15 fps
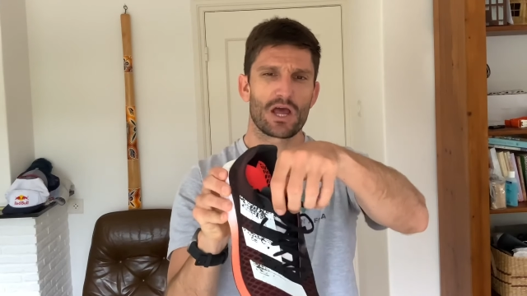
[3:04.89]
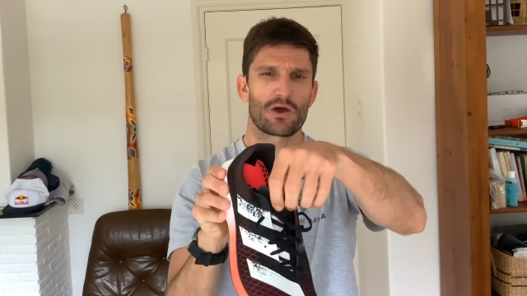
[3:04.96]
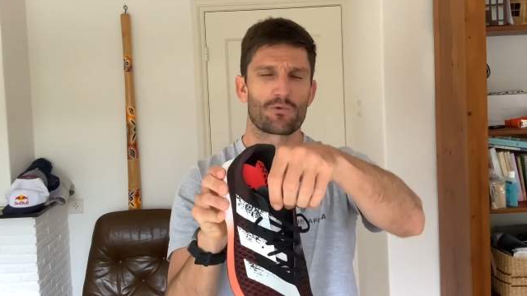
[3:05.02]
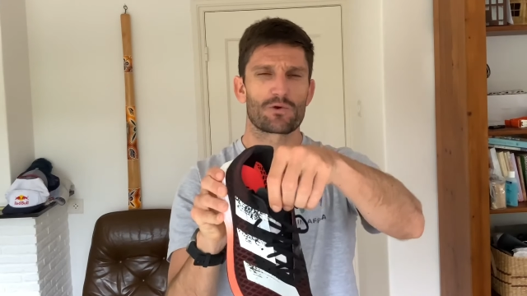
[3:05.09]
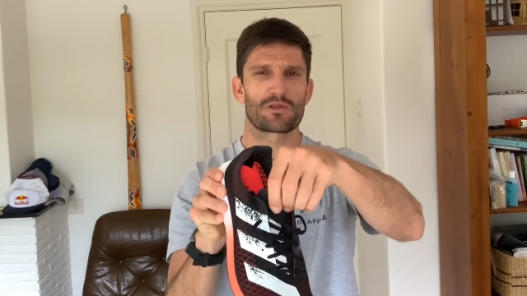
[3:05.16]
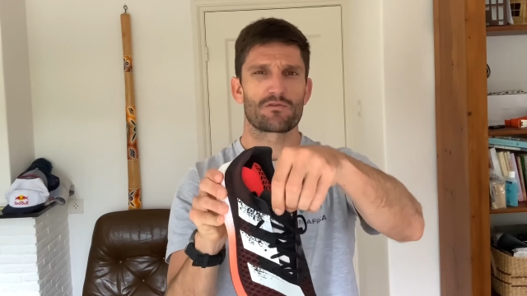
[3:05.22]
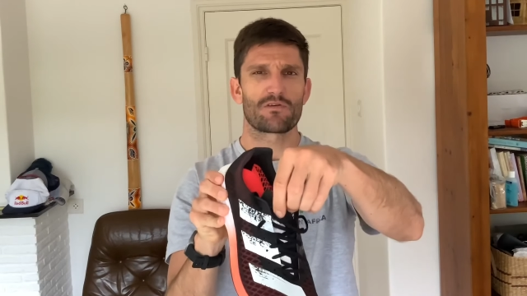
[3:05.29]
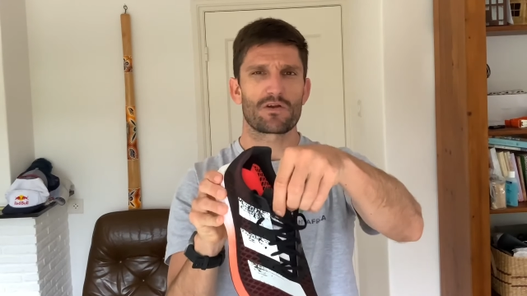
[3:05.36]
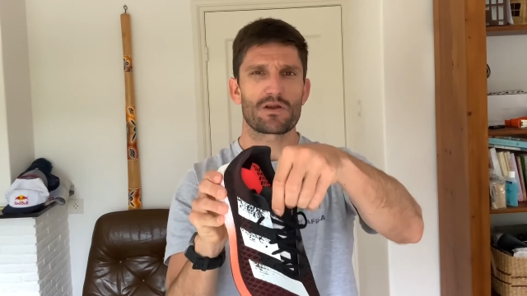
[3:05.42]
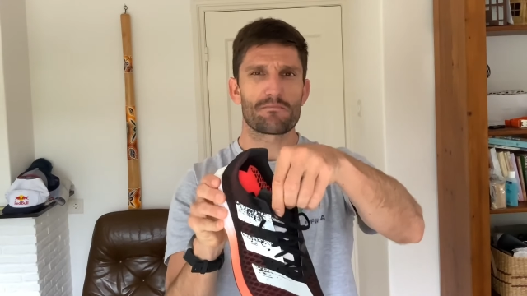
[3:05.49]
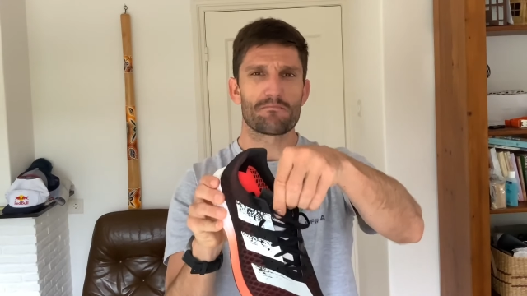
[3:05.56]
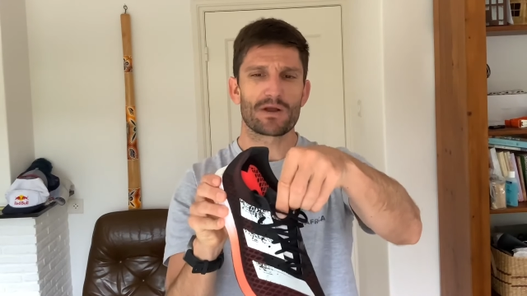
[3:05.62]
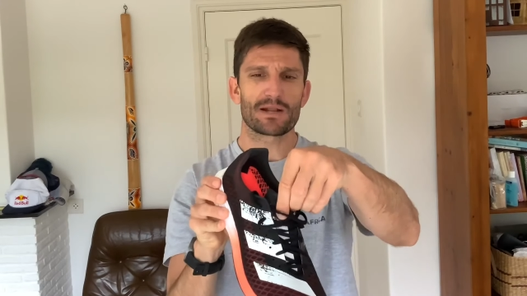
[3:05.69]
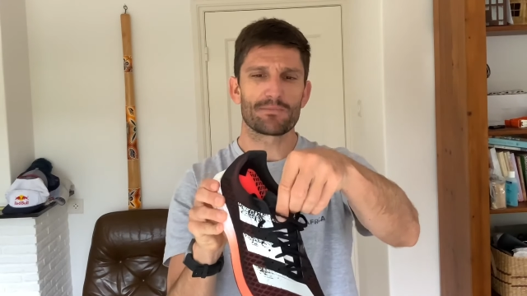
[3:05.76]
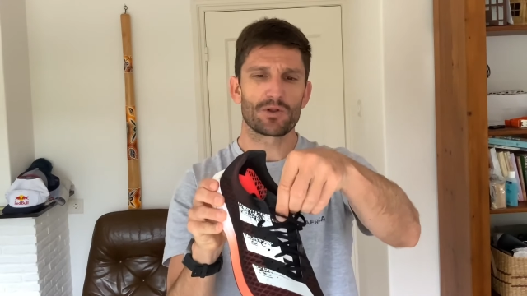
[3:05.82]
with a very
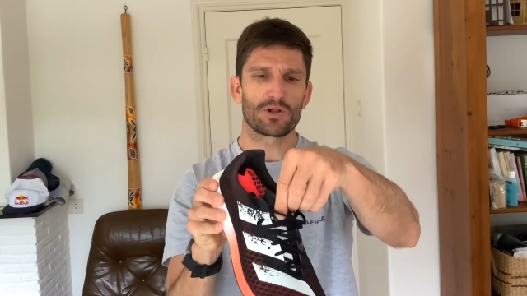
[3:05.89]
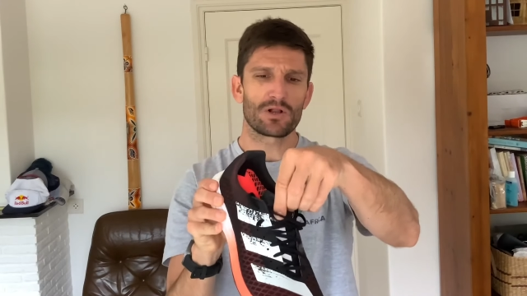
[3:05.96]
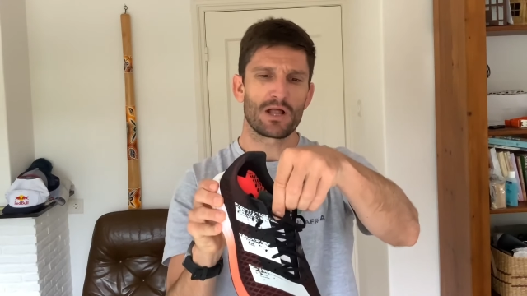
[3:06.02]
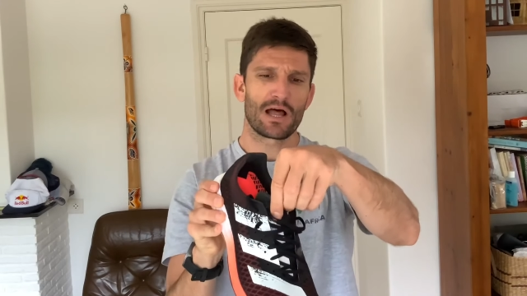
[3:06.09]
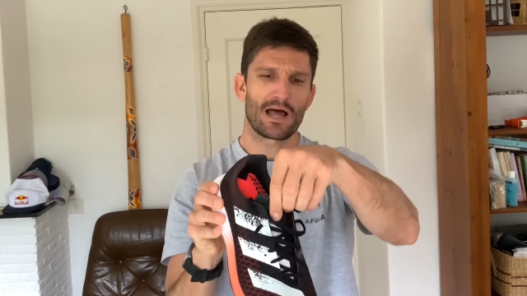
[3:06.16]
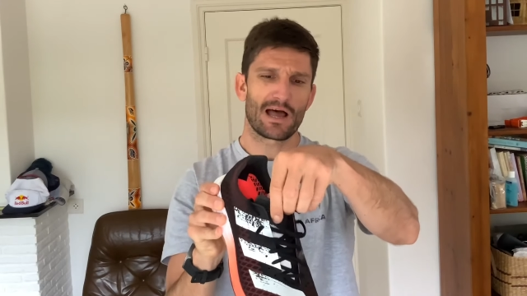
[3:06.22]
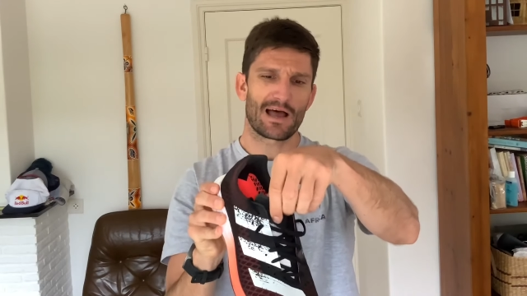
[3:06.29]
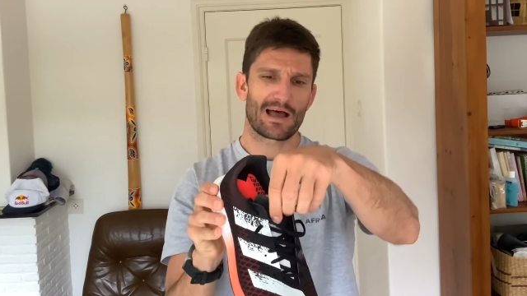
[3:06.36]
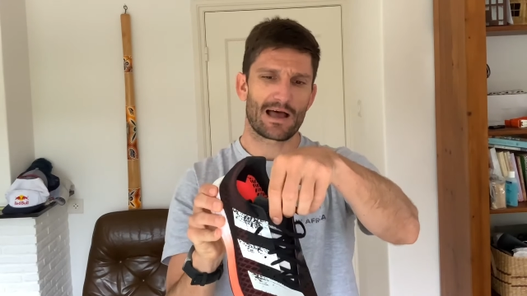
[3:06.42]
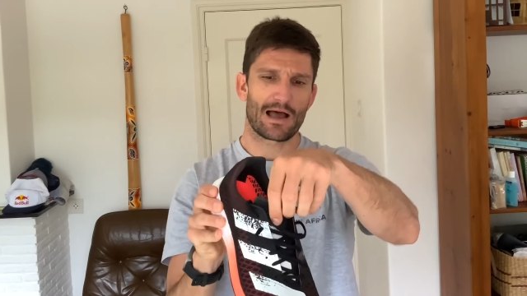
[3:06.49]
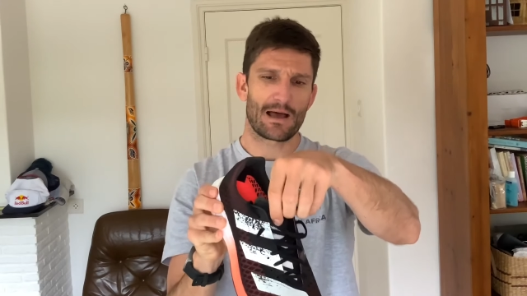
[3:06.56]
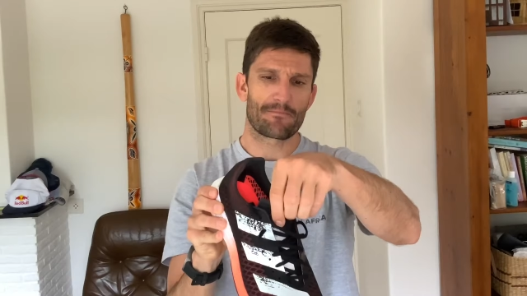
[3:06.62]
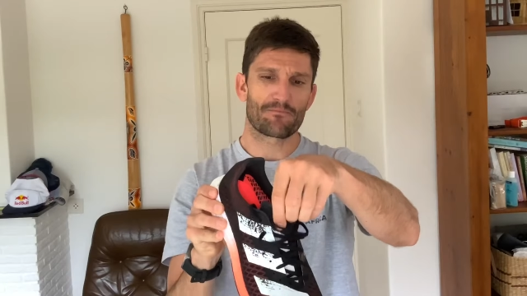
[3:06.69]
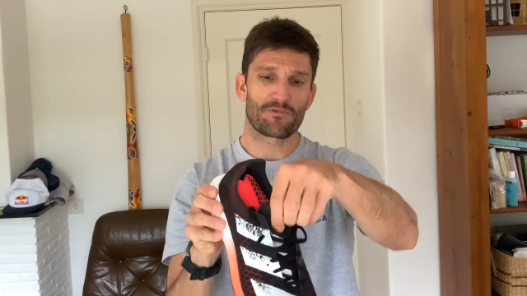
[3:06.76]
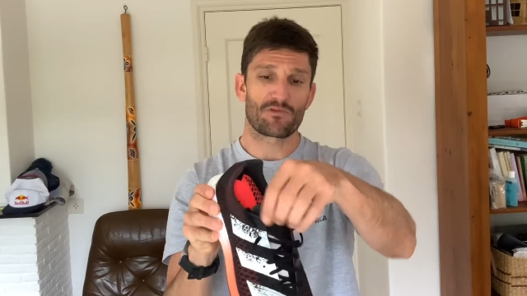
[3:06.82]
minimal
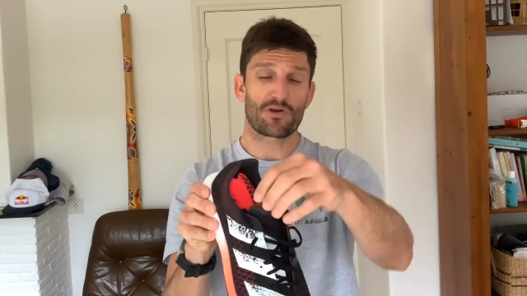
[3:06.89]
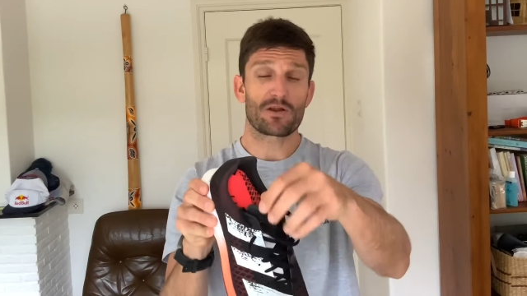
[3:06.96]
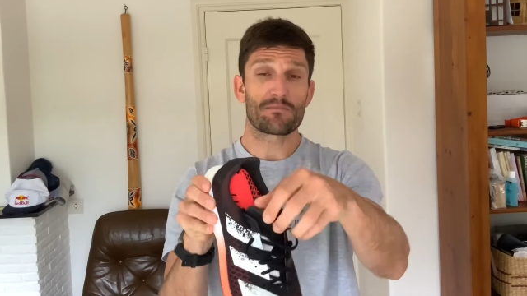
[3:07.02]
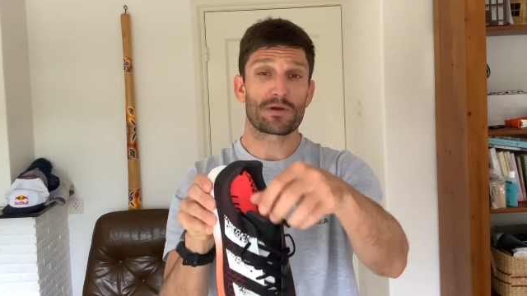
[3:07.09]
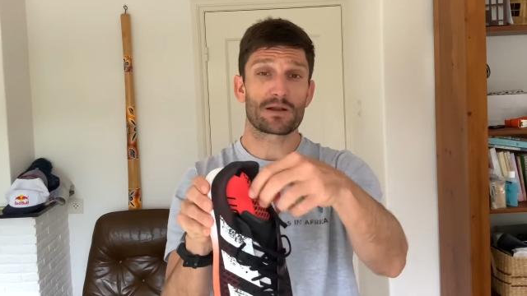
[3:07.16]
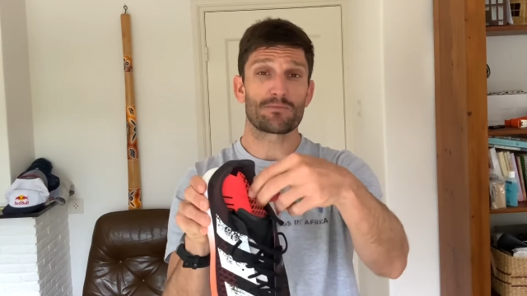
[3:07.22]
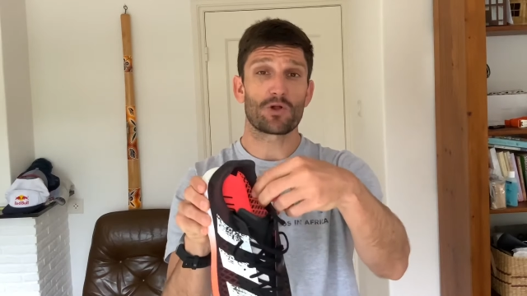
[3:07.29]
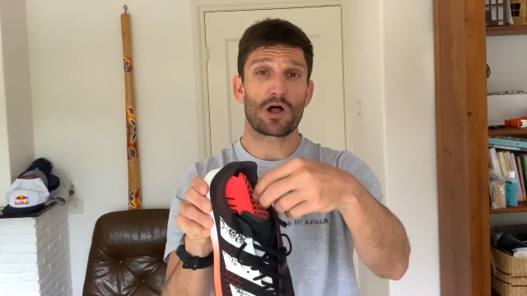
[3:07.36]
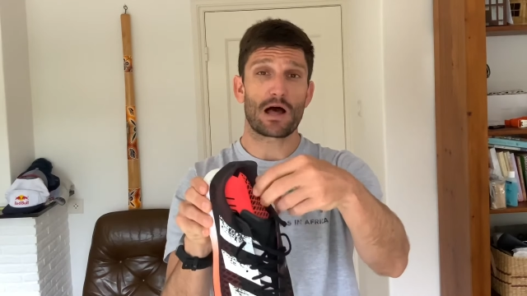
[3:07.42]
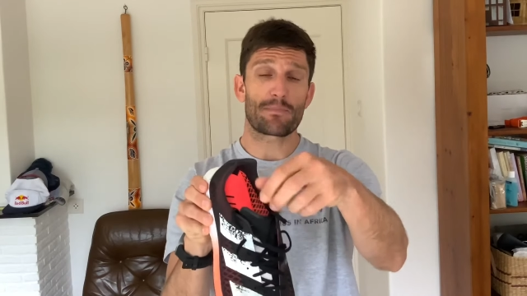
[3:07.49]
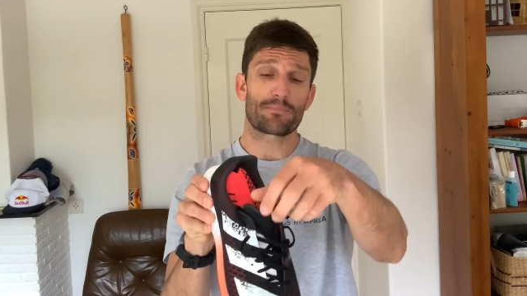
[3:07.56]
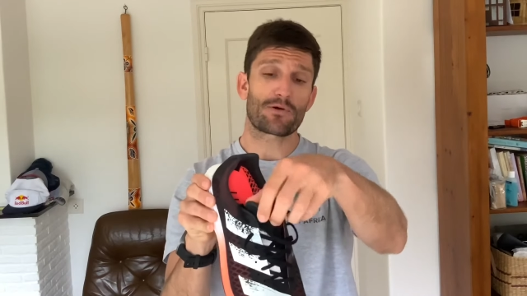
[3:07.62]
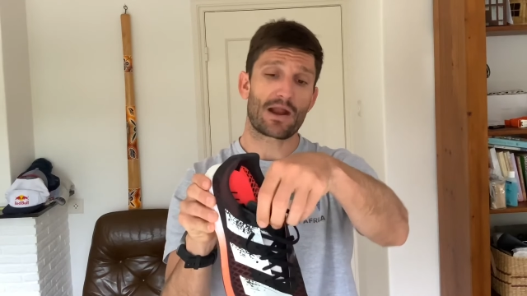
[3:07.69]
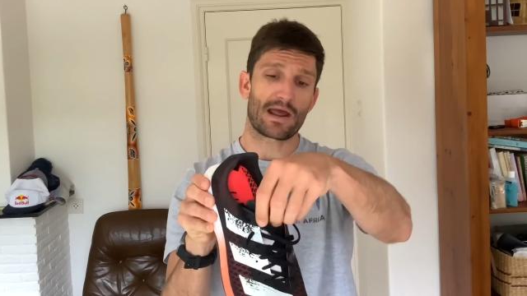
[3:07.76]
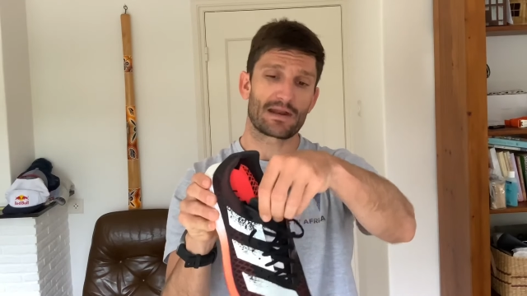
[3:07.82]

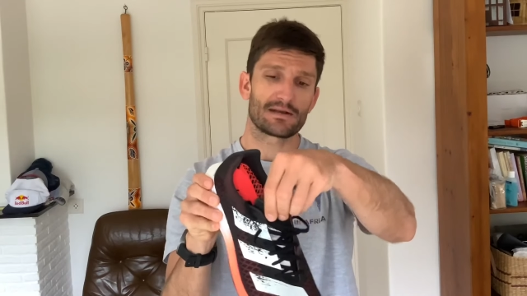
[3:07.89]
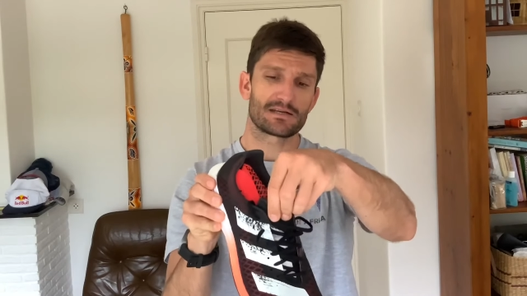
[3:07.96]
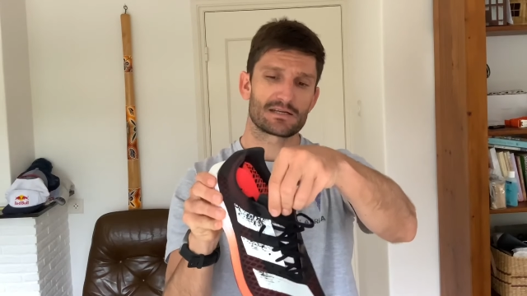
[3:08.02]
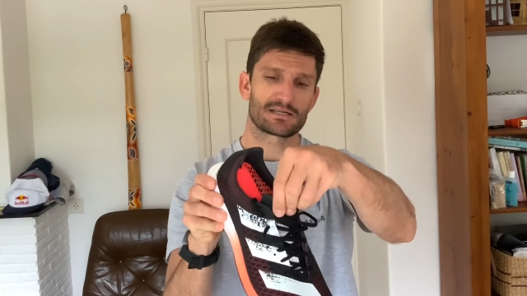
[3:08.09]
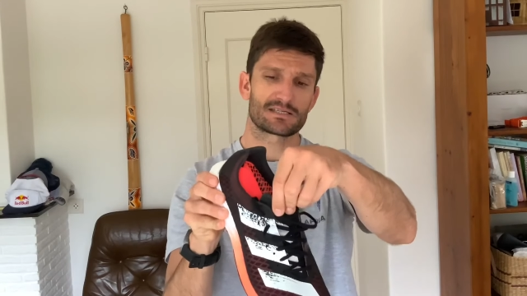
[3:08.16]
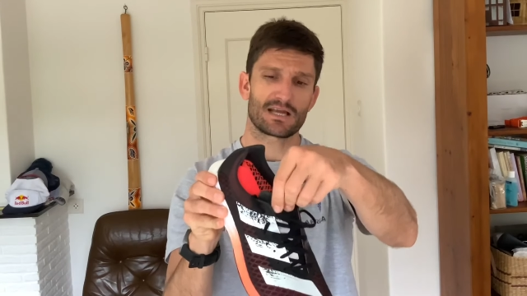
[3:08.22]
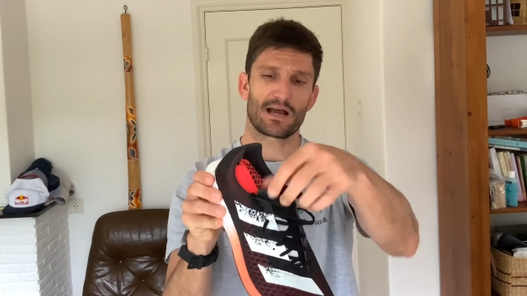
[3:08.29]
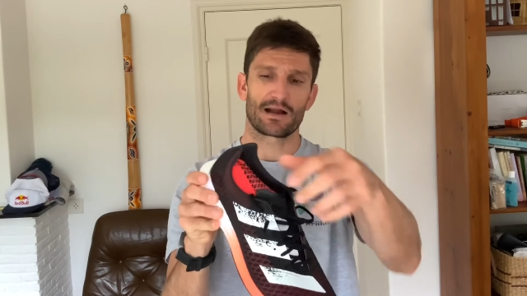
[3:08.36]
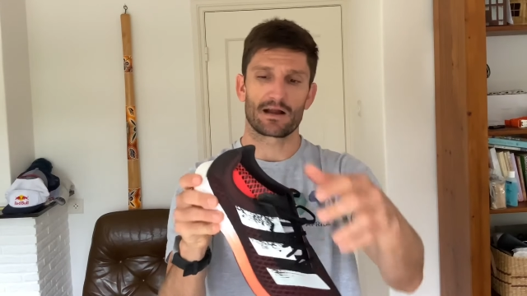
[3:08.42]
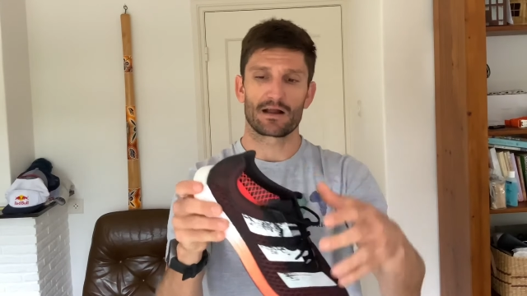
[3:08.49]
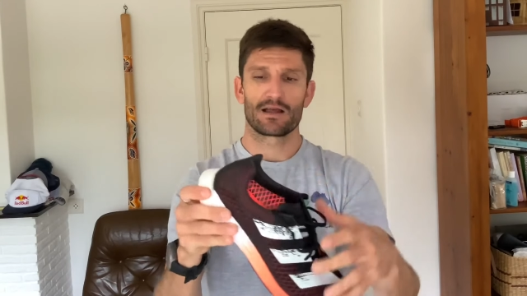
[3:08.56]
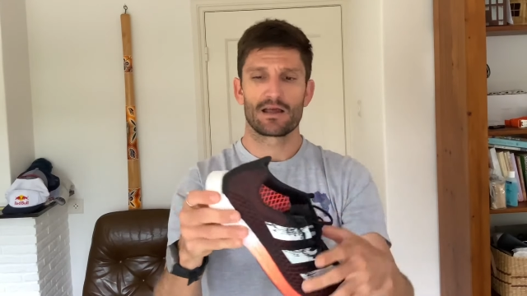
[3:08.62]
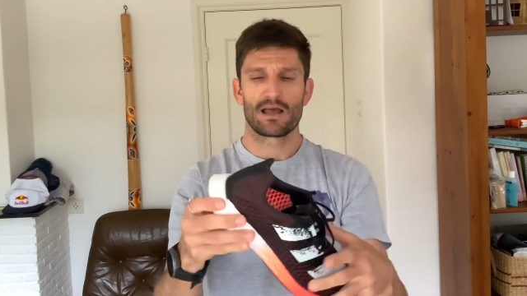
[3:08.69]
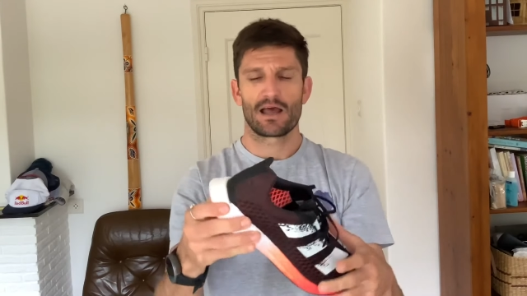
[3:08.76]
upper and tongue.